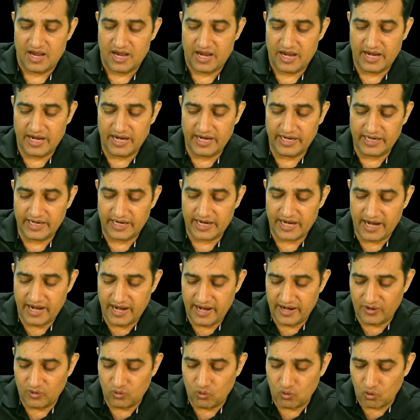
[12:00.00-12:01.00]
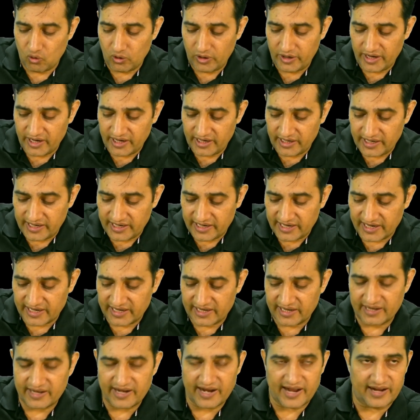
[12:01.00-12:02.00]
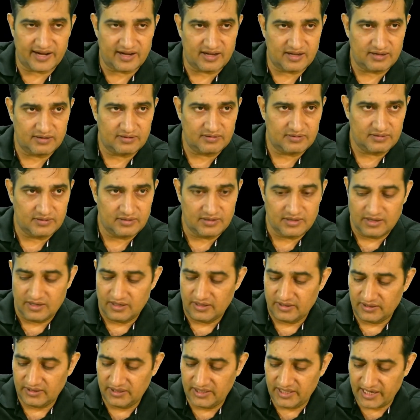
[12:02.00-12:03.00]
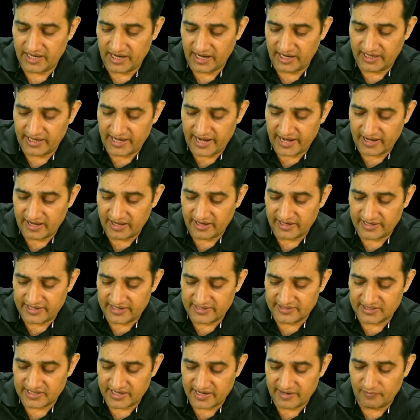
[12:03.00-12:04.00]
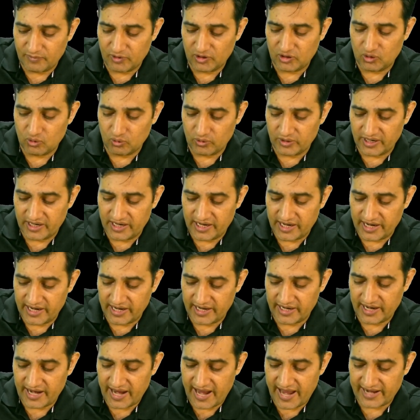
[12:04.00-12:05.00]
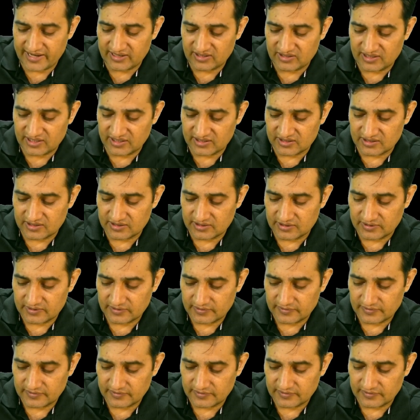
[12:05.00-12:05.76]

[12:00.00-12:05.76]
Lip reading: In a golden ticket attack, the attacker is able to gain access